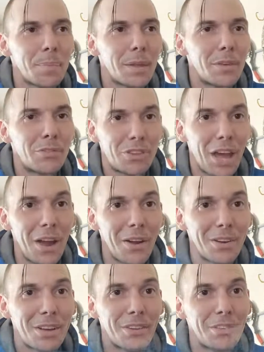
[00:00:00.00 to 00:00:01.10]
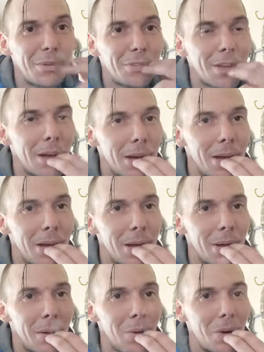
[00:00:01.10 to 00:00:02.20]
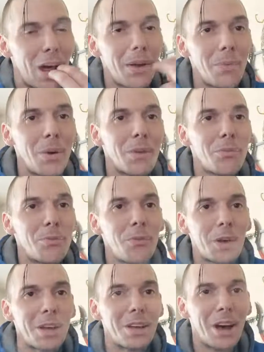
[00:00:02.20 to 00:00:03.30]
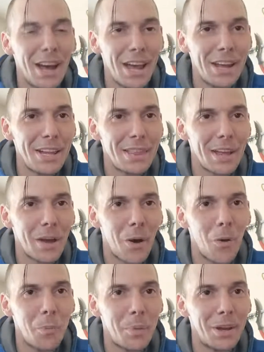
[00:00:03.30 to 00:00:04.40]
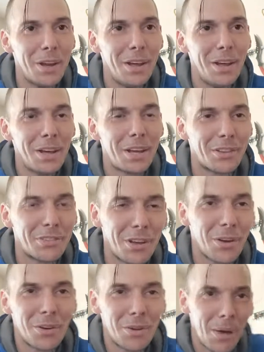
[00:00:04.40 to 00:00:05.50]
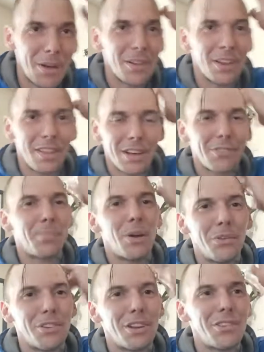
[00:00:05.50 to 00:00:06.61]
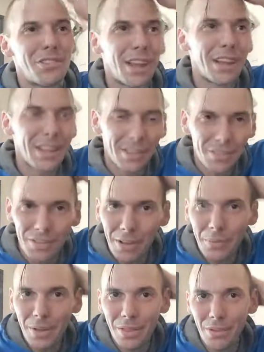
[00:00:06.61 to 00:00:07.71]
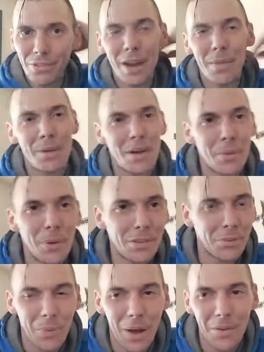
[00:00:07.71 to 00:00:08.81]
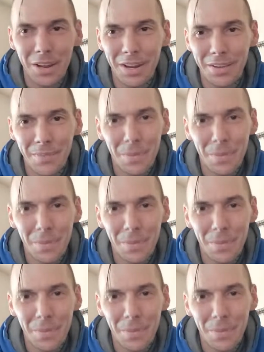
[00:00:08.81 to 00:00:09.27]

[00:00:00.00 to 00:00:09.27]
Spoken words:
scared, because he was like, I don't want to fucking cut anything open, because he heard about the explosion and shit like that. So he's like, there's got to be other ways around it and